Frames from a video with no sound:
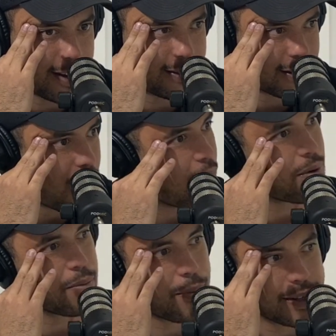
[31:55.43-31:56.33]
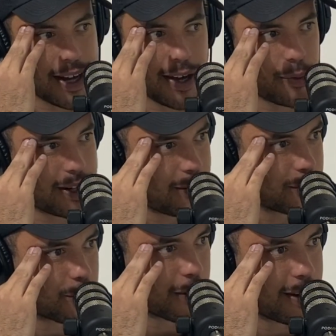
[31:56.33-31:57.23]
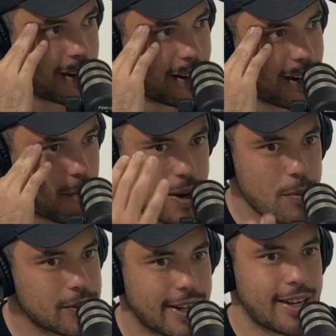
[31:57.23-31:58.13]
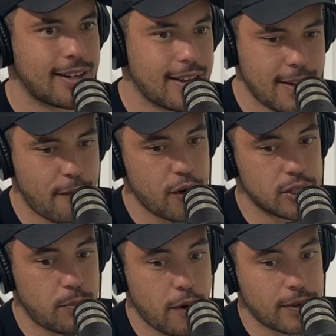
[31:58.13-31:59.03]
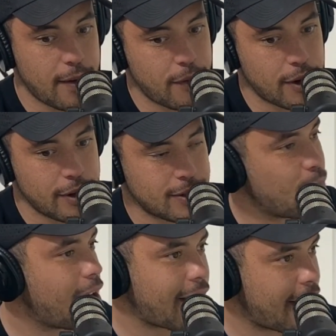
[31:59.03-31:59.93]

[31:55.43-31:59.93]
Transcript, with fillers: like kids go, oh, I remember my dad when he was rocking. Like people taking like their first birthday photos in